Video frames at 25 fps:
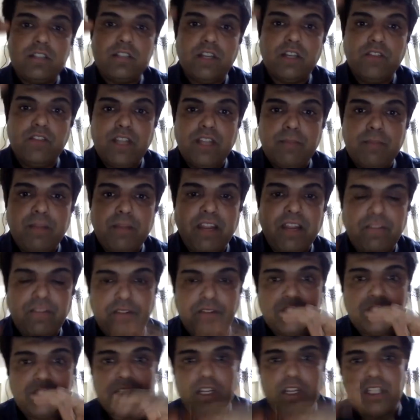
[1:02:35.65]
serve them
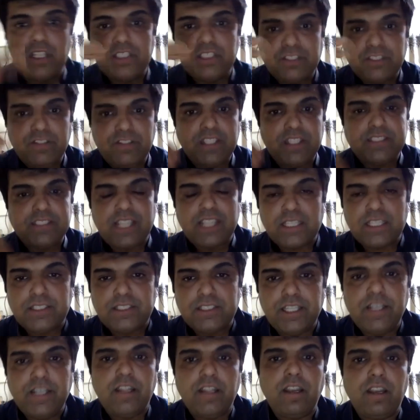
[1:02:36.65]
breakfast, lunch, evening snacks,
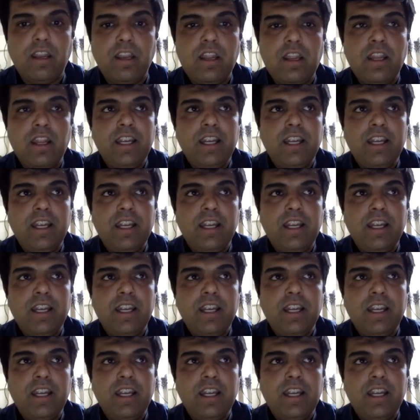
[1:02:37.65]
dinner.